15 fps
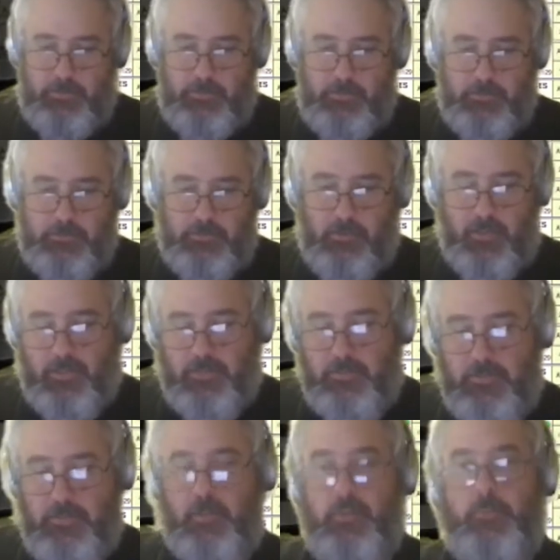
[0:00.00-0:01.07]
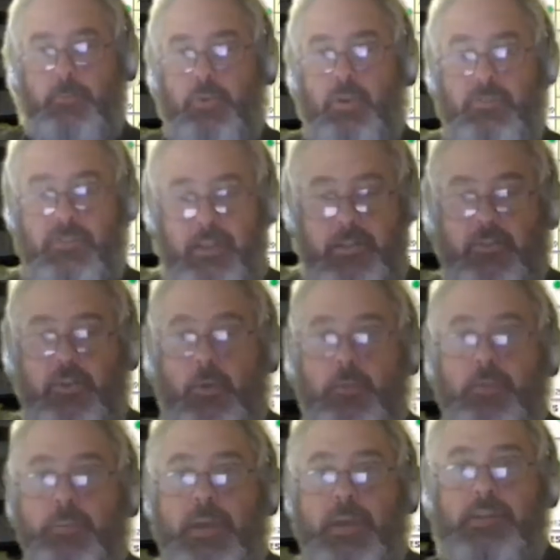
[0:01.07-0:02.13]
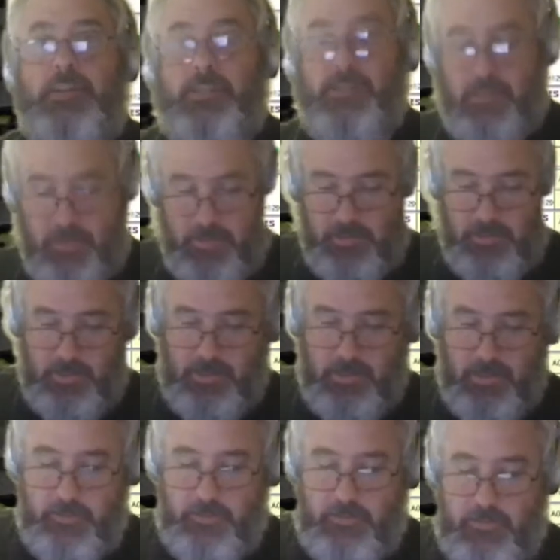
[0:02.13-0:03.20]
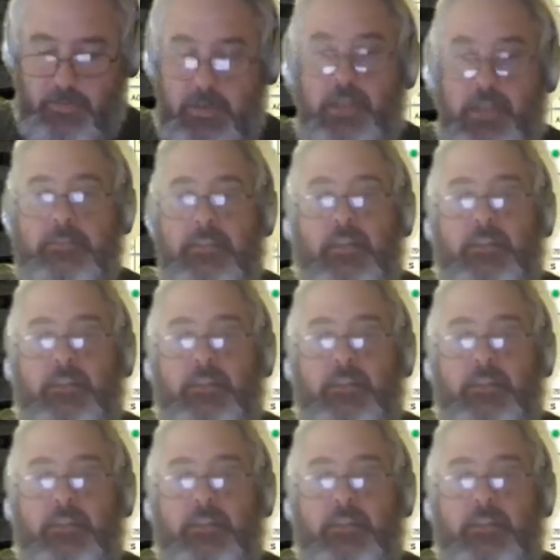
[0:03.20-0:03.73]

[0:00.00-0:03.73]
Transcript: so that's briefly the terminal page. The next down the